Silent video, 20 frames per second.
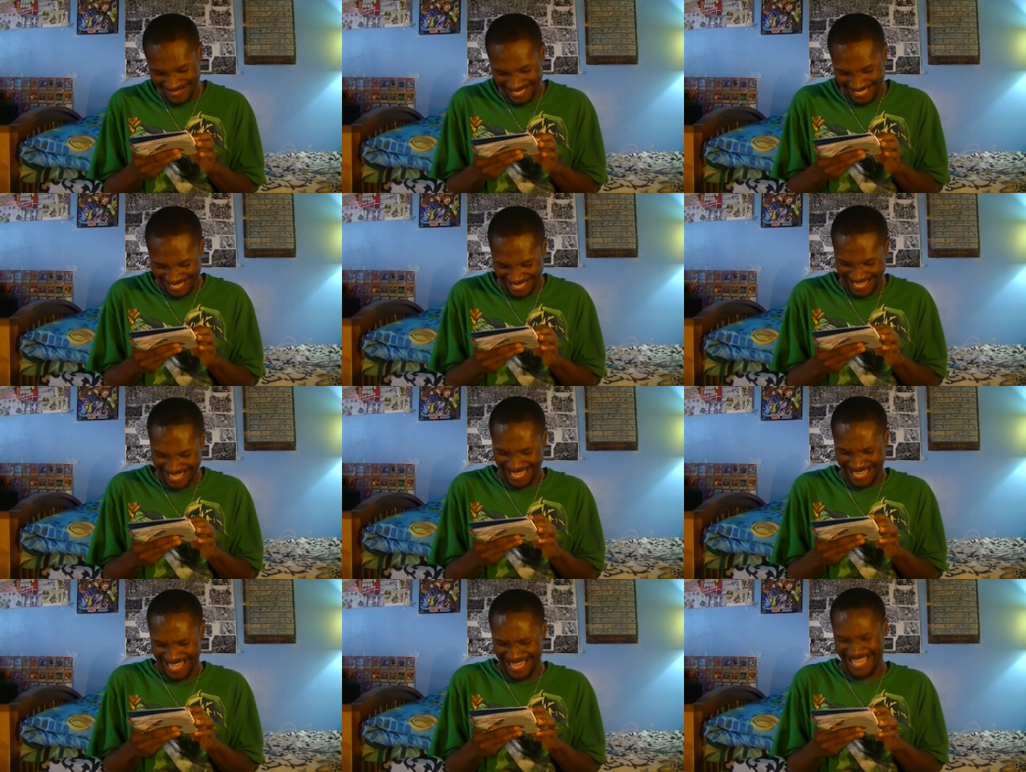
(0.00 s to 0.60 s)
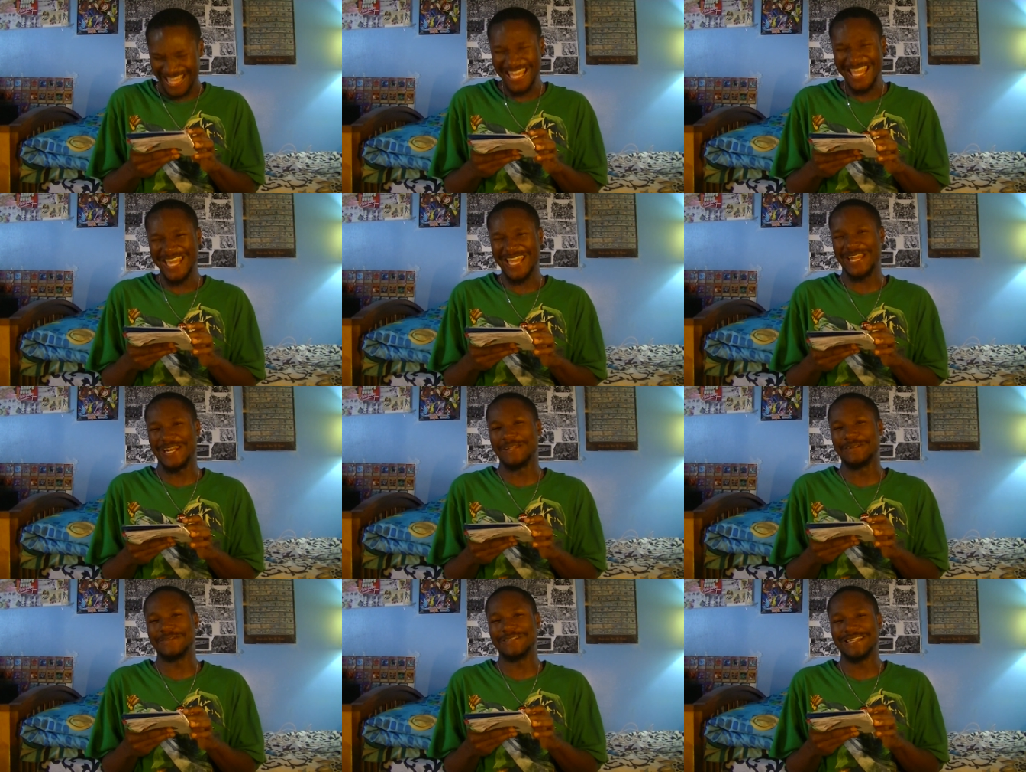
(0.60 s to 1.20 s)

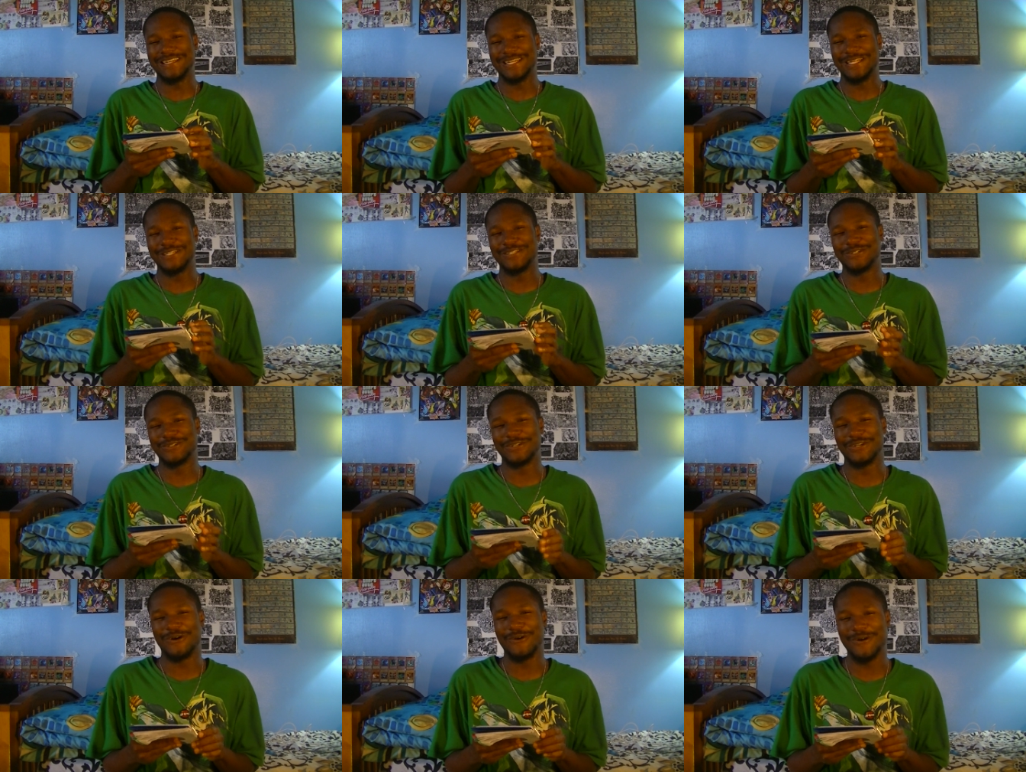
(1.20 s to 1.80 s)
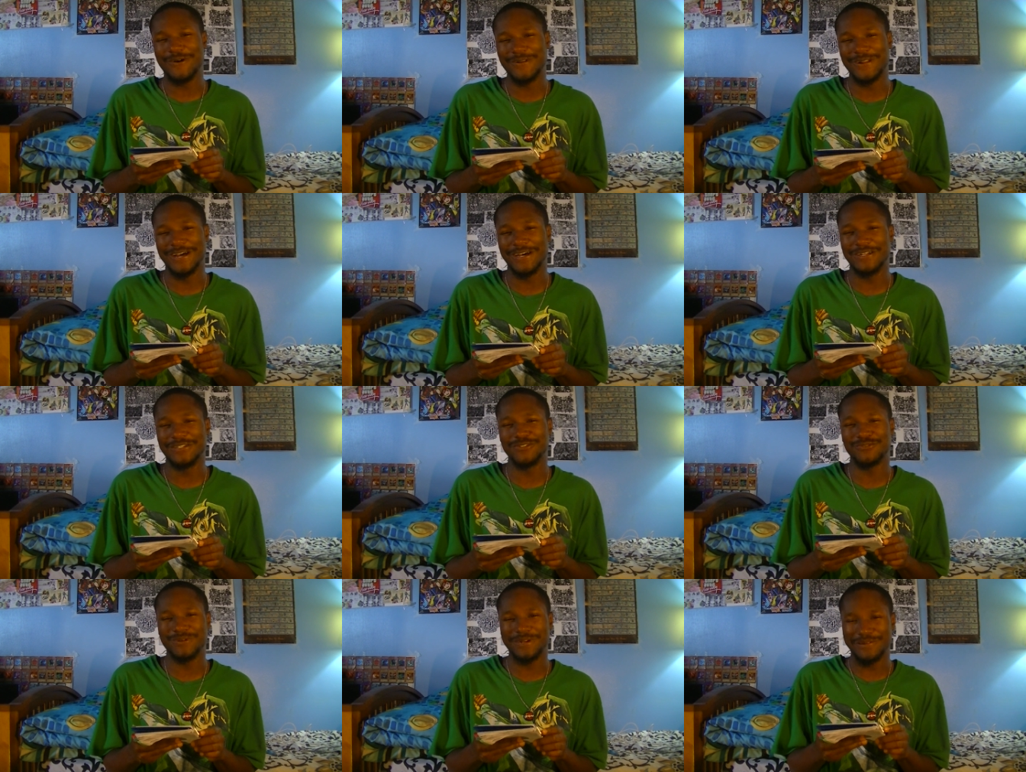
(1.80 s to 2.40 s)
and then leading into an all a
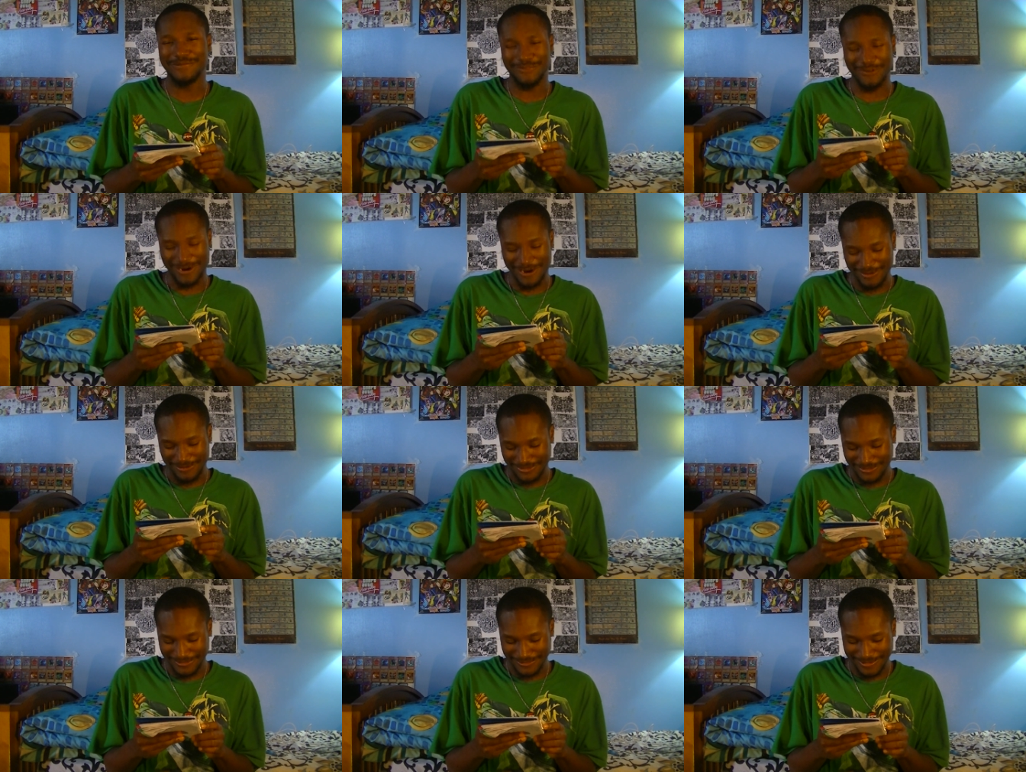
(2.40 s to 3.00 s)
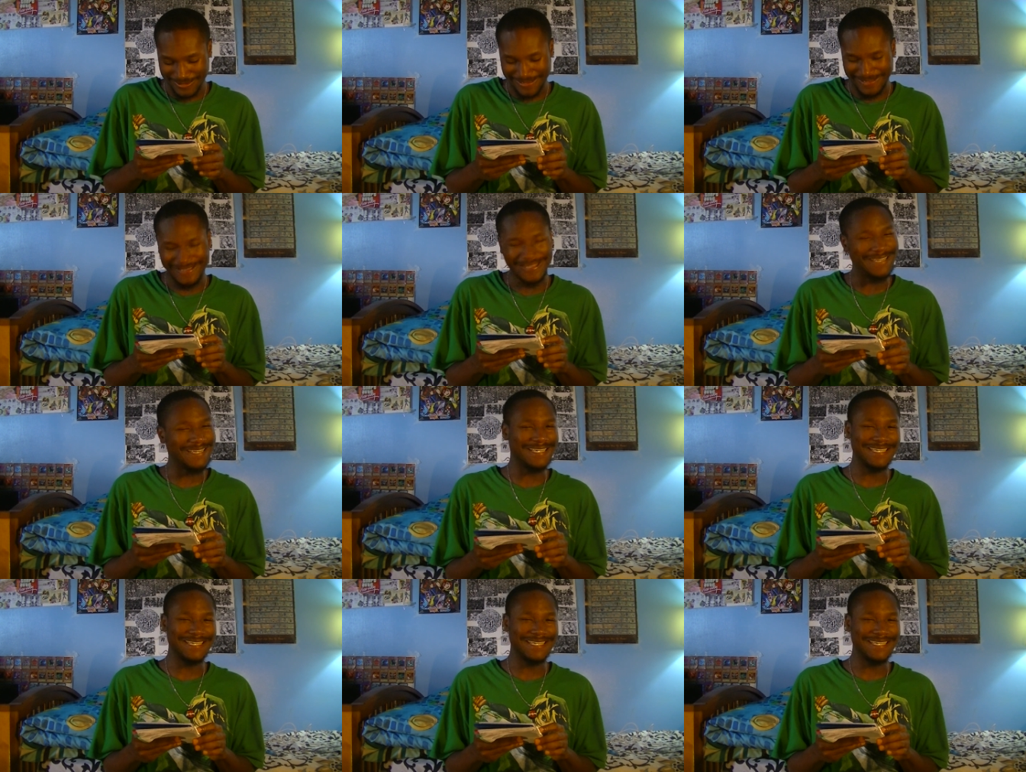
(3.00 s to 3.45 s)
uh, 24-hour stream.